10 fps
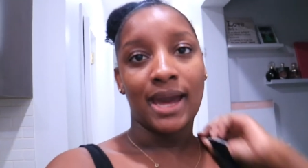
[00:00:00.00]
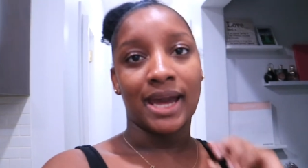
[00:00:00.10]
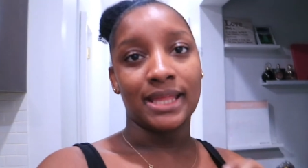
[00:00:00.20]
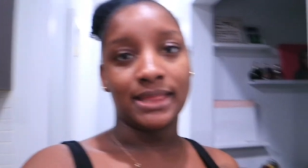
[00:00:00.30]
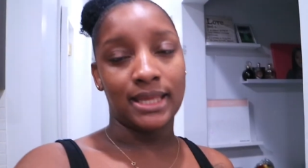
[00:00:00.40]

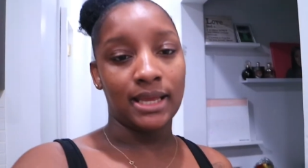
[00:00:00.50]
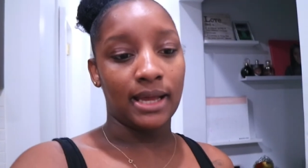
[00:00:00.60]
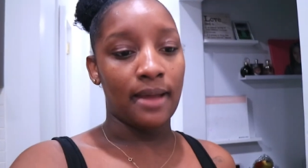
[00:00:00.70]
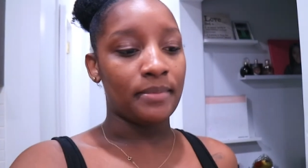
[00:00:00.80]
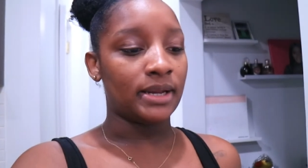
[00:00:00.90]
I
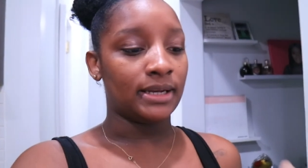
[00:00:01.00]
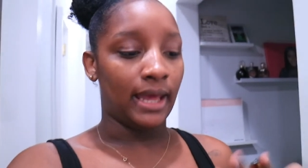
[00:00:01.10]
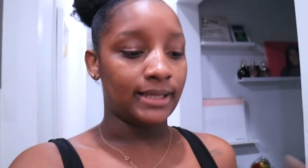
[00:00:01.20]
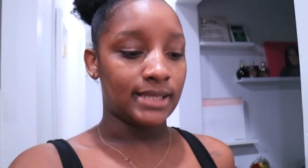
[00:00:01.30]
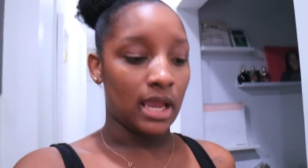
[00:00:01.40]
think I'm gonna
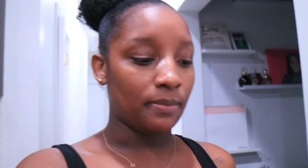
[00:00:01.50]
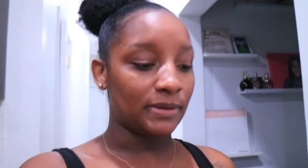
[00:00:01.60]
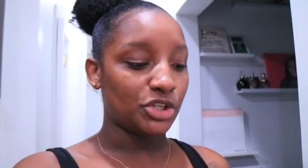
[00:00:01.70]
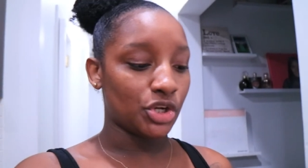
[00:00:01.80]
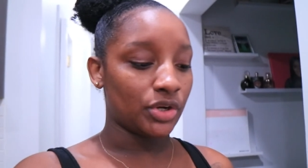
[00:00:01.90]
like take
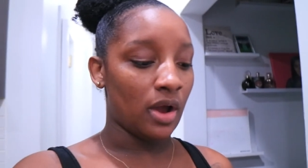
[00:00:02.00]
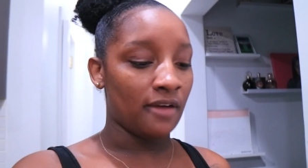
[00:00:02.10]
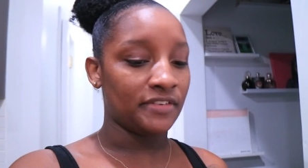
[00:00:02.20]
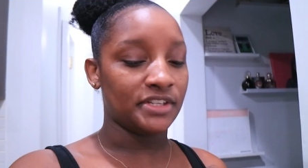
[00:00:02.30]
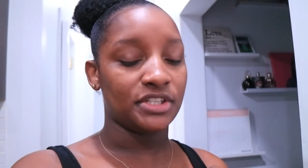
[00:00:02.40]
my shirt
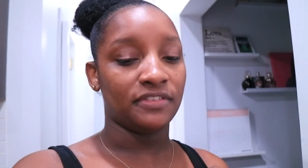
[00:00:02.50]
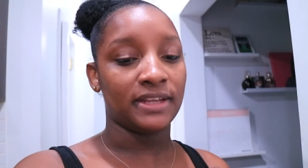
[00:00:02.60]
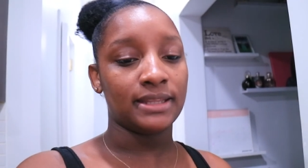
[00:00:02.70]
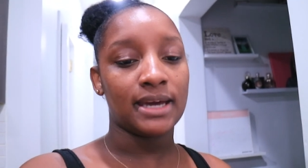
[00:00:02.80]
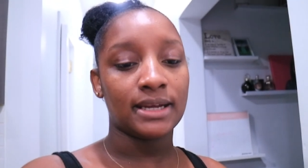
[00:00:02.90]
off and stuff
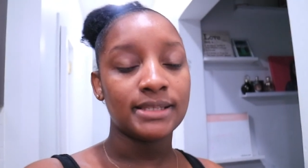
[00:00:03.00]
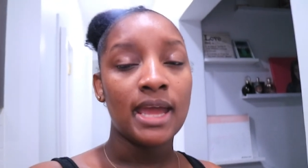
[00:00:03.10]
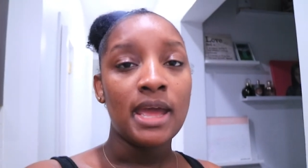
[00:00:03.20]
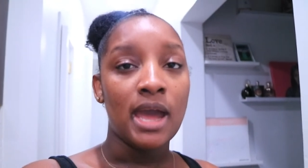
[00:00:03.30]
like that,